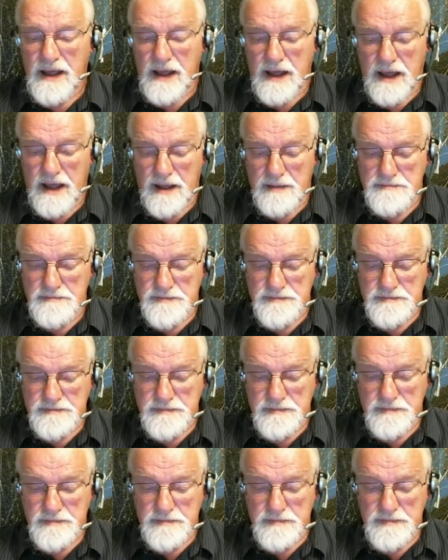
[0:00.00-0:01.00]
Um,
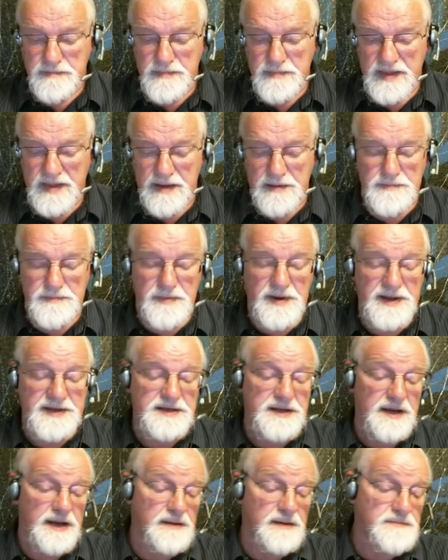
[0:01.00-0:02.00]

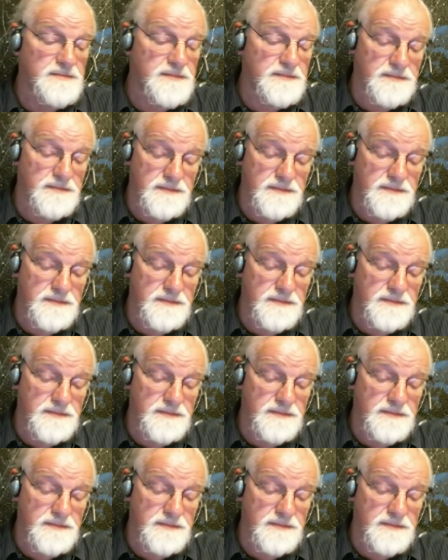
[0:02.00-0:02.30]
but uh,